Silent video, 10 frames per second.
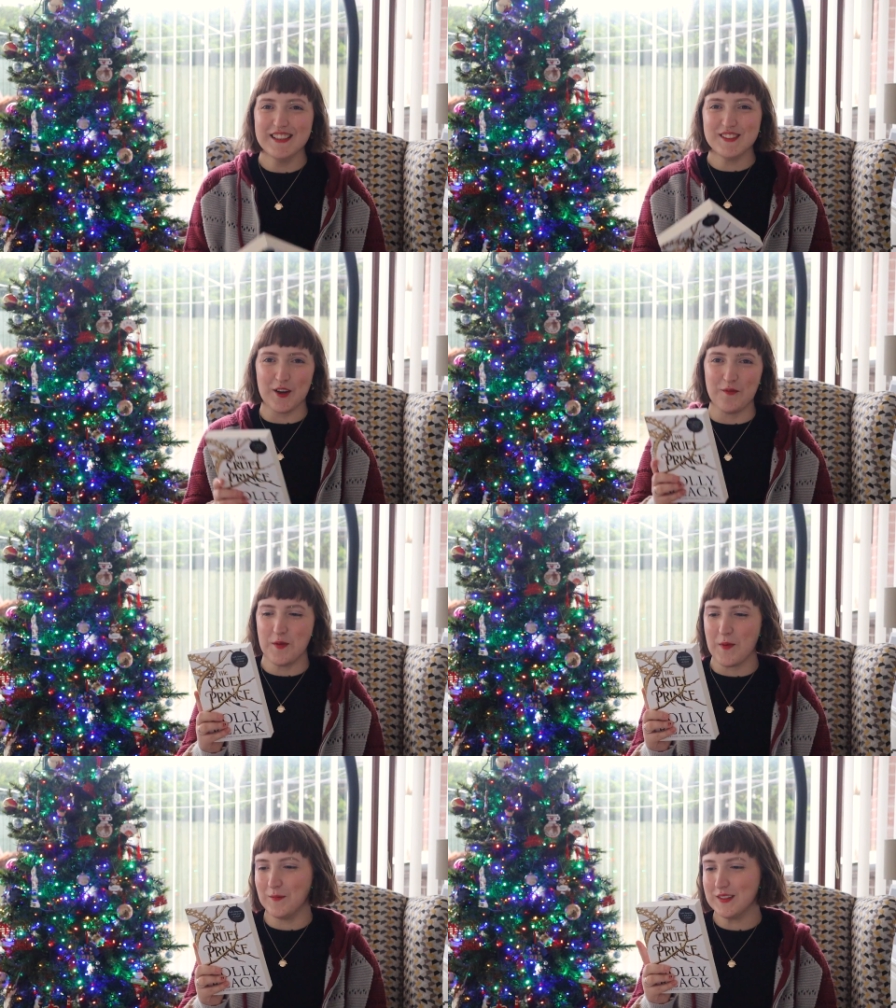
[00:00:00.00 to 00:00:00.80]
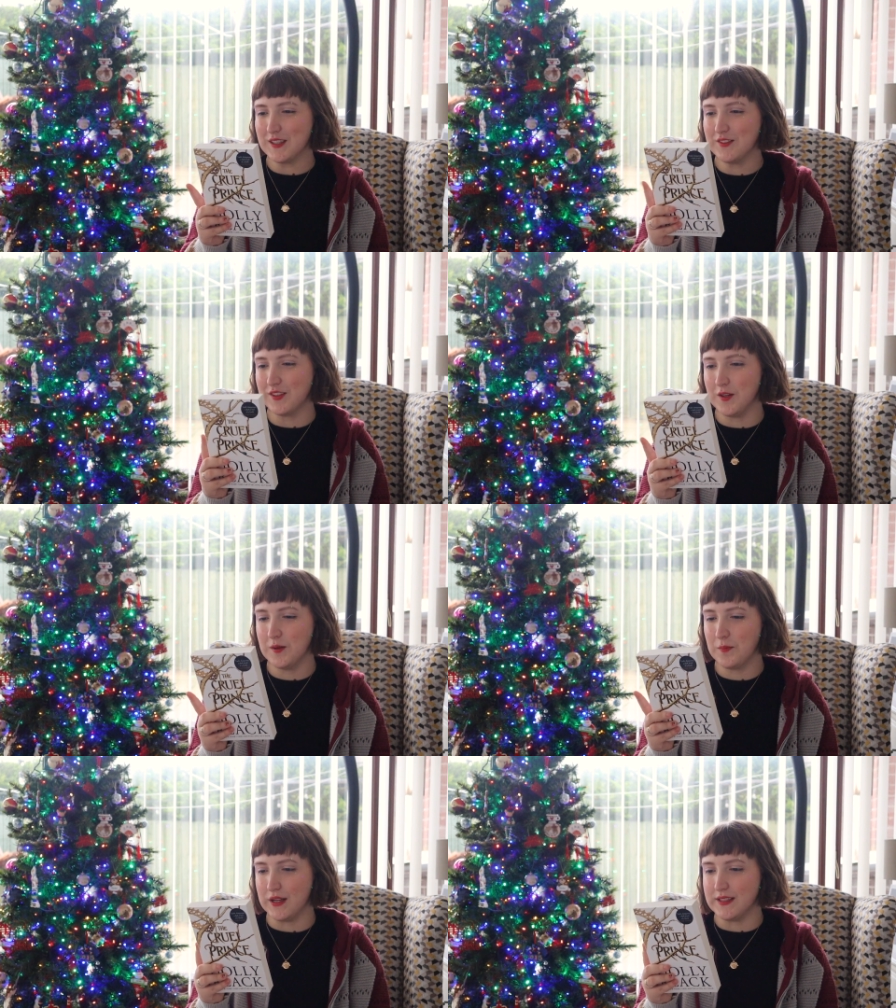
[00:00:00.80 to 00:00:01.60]
So the premise of The
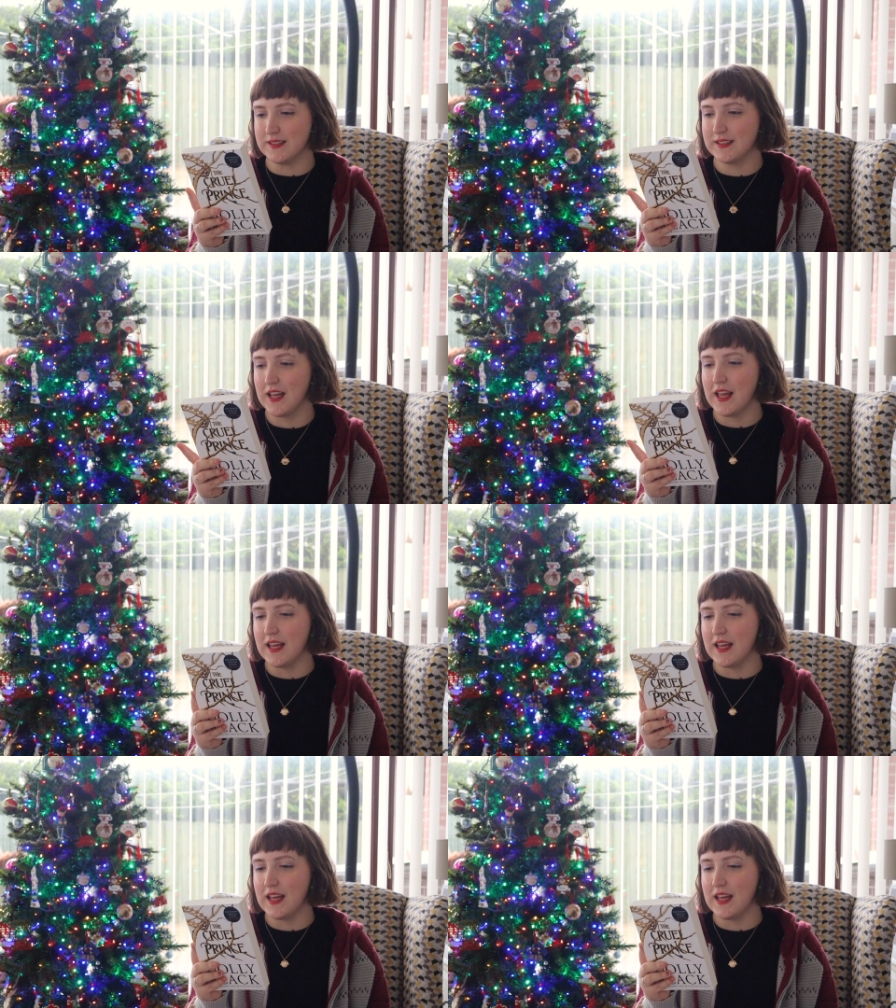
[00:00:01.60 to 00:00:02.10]
Good Prince